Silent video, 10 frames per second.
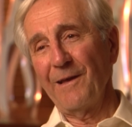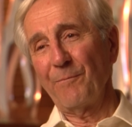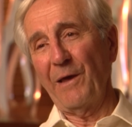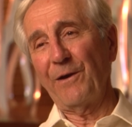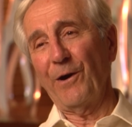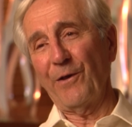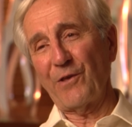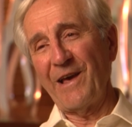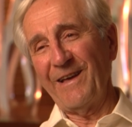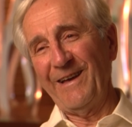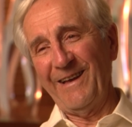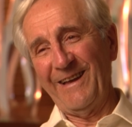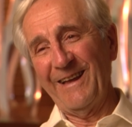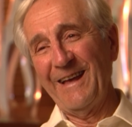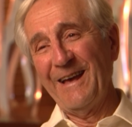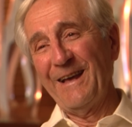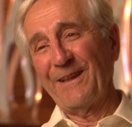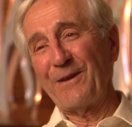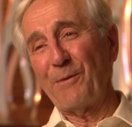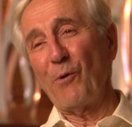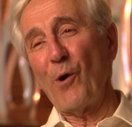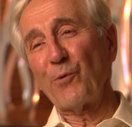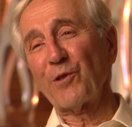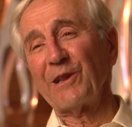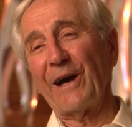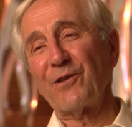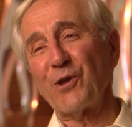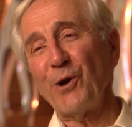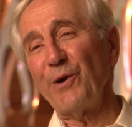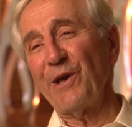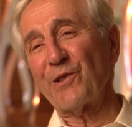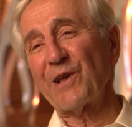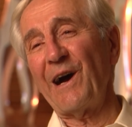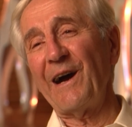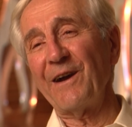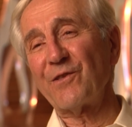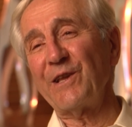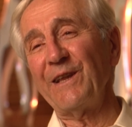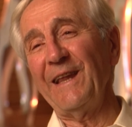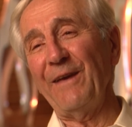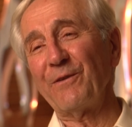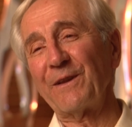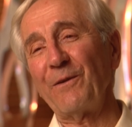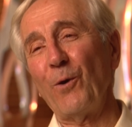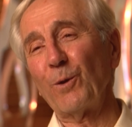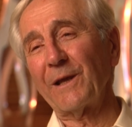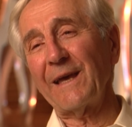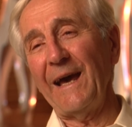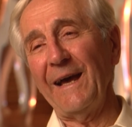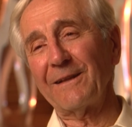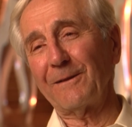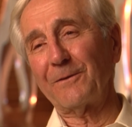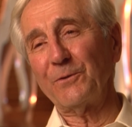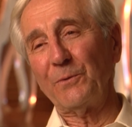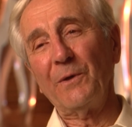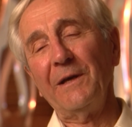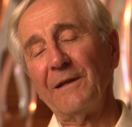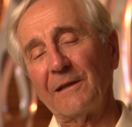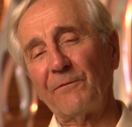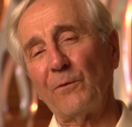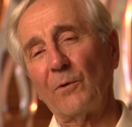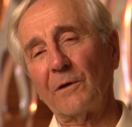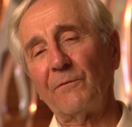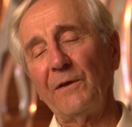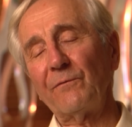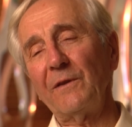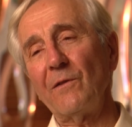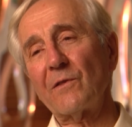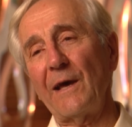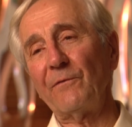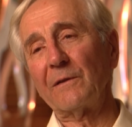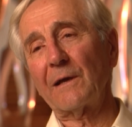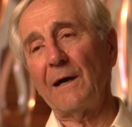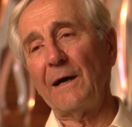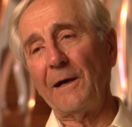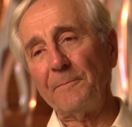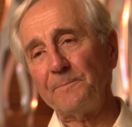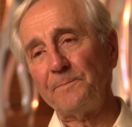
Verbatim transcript: because their most luxurious cars didn't even hold a candle to the Ford 57 car.